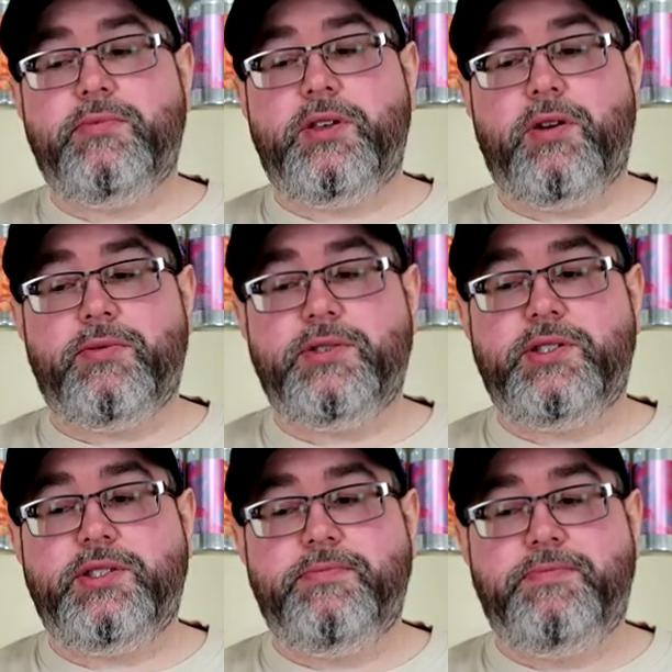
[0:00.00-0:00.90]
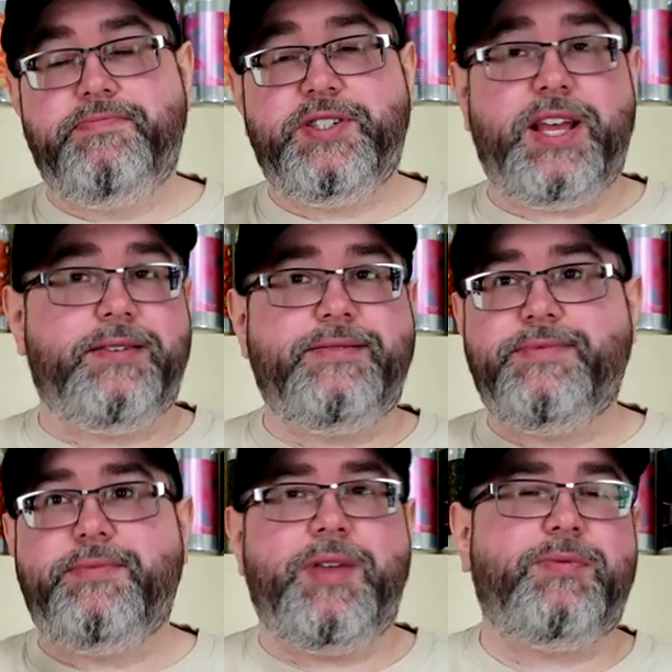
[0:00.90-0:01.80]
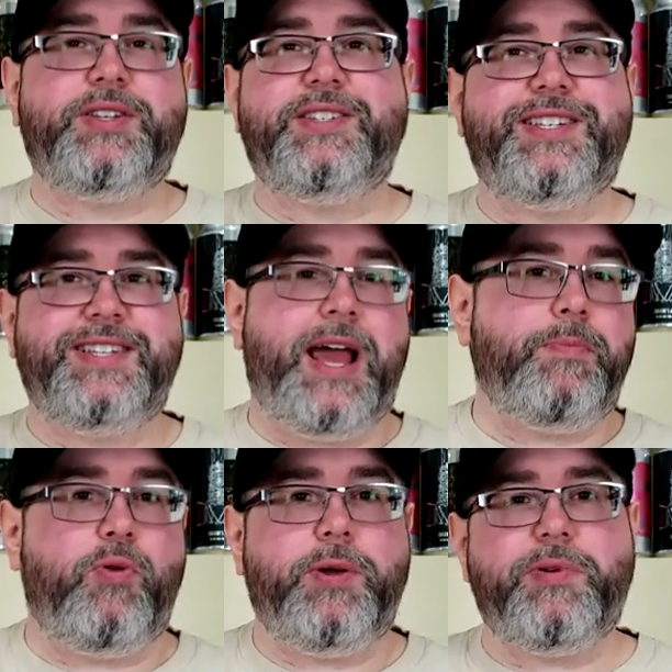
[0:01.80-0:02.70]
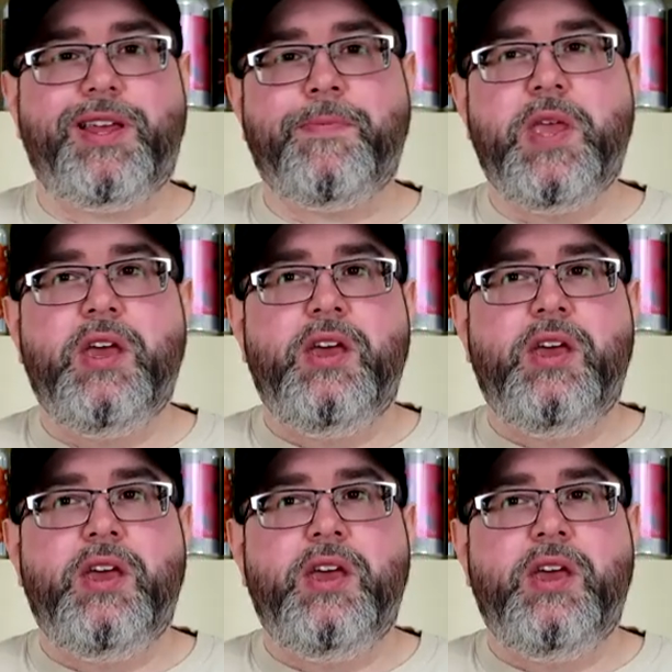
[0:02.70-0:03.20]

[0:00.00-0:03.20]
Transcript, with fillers: You know, I was going to say standpoint, but like